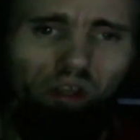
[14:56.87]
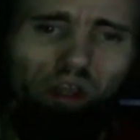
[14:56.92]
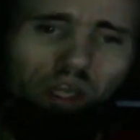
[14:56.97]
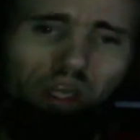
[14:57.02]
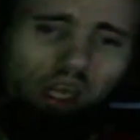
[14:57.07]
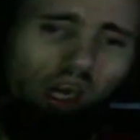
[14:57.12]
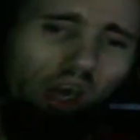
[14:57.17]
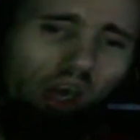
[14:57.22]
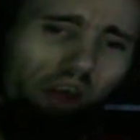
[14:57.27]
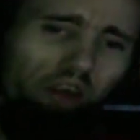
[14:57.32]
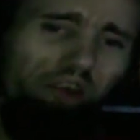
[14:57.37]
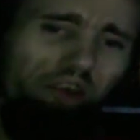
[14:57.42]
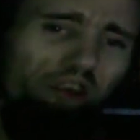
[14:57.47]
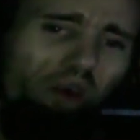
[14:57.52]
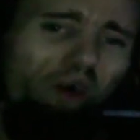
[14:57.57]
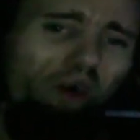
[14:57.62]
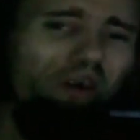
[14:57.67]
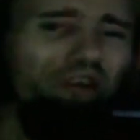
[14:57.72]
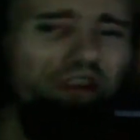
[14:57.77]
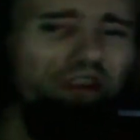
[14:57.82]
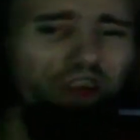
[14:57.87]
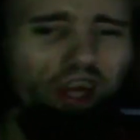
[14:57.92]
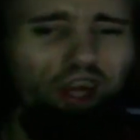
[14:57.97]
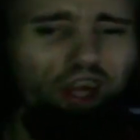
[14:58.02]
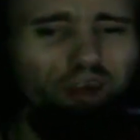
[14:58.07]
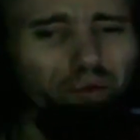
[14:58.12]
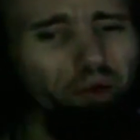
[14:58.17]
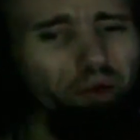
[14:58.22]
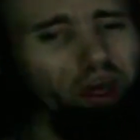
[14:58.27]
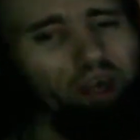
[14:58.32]
You know, there's an old
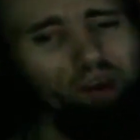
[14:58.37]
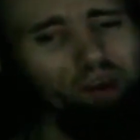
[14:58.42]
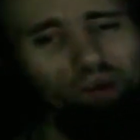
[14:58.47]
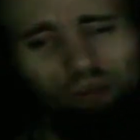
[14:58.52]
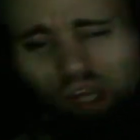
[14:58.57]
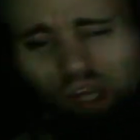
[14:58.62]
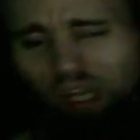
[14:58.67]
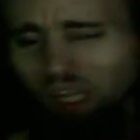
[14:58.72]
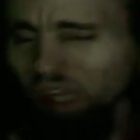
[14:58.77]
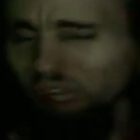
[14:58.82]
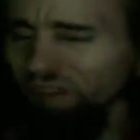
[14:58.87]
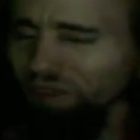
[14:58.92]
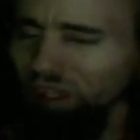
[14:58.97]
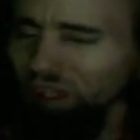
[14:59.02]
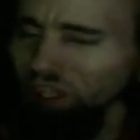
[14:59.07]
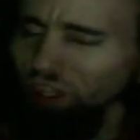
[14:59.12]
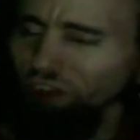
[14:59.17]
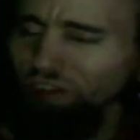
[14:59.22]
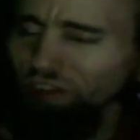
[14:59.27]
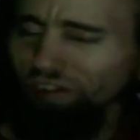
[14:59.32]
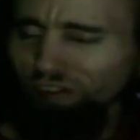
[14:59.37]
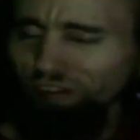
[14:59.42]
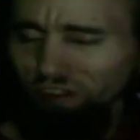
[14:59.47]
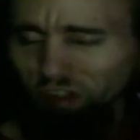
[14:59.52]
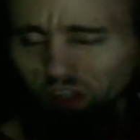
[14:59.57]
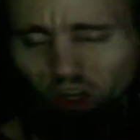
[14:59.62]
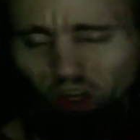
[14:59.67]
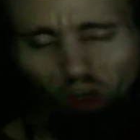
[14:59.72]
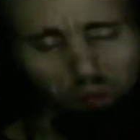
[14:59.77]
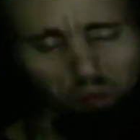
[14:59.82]
saying, Michael, that even you
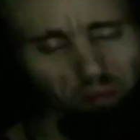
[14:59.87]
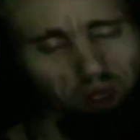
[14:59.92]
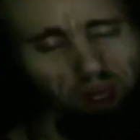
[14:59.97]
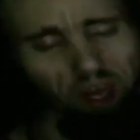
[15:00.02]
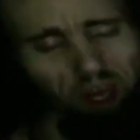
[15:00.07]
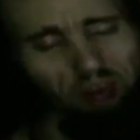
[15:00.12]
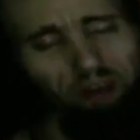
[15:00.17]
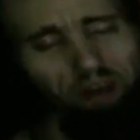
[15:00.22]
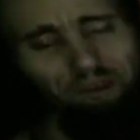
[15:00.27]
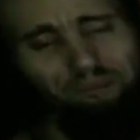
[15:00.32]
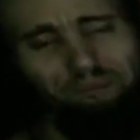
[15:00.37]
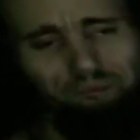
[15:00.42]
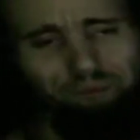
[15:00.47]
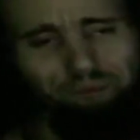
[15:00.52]
should know by now.